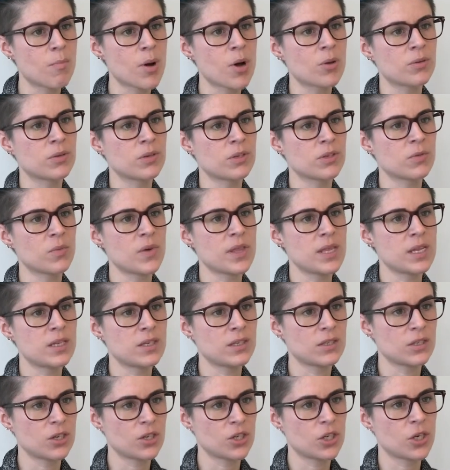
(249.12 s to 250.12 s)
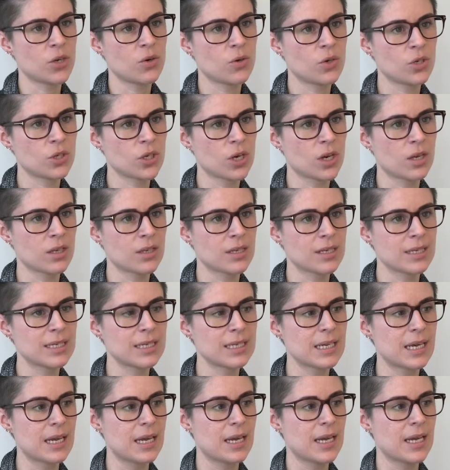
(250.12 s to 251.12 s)
and bonds with
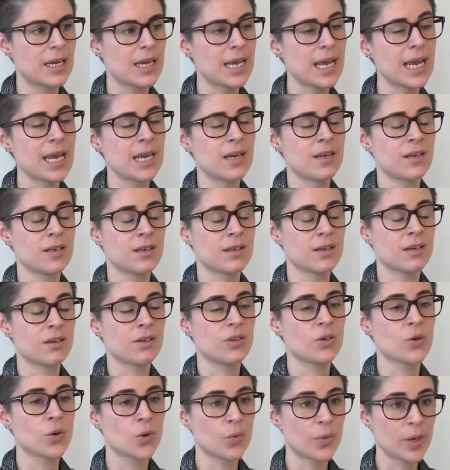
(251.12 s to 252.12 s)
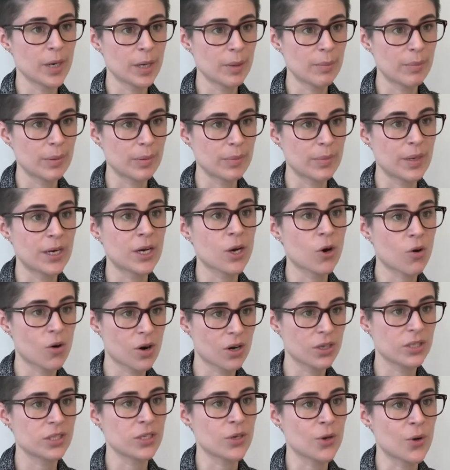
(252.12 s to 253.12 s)
institutions in Europe and
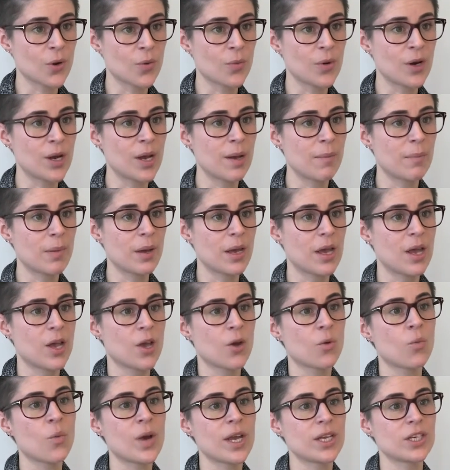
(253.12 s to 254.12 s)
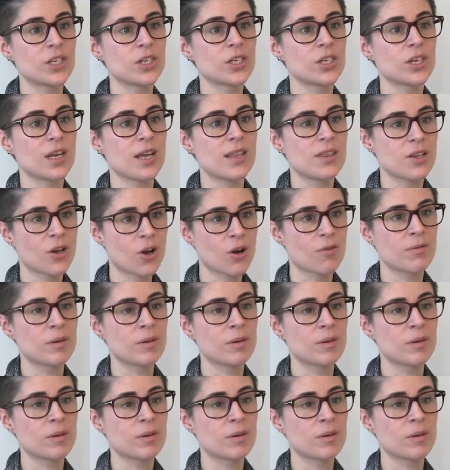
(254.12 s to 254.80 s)
across Europe, which in the